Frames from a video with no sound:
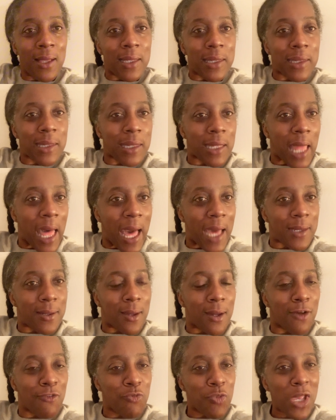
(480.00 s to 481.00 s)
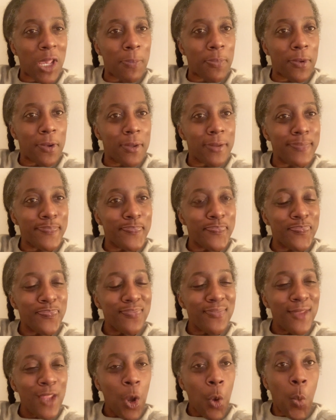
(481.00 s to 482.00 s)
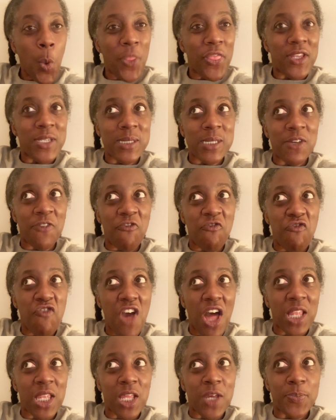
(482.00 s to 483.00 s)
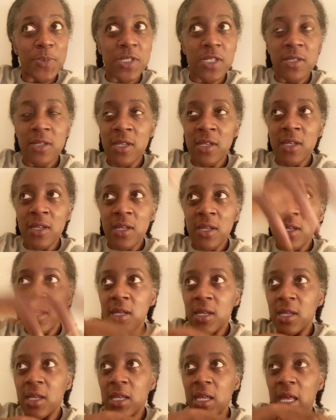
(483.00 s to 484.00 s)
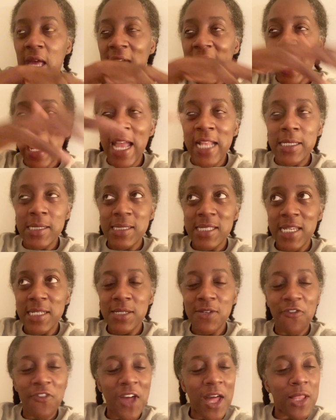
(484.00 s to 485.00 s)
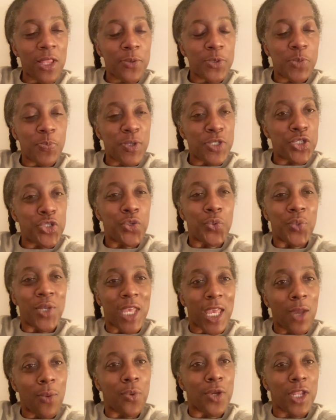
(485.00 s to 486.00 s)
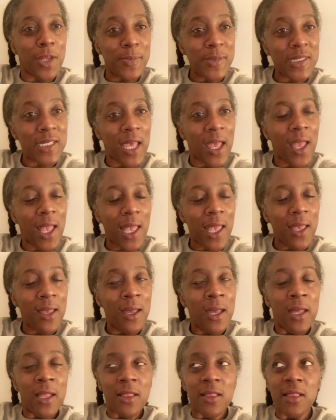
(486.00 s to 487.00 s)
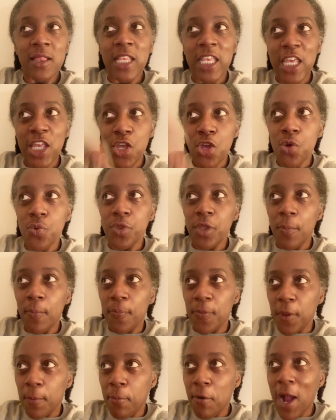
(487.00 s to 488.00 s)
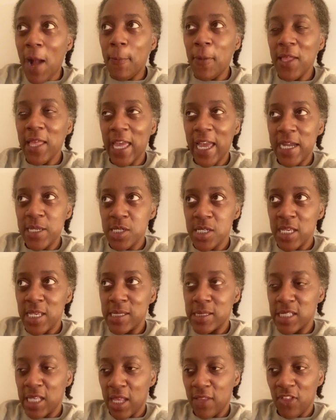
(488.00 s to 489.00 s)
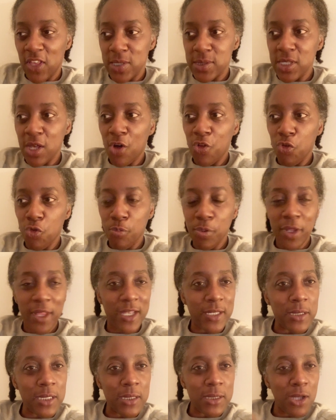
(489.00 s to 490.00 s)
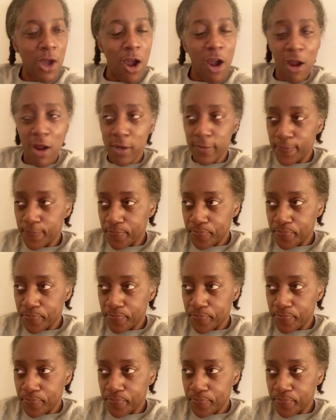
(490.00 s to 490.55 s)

lot of people with developed, and I hate to say developed, but you get what I'm saying. The propaganda is that these other places are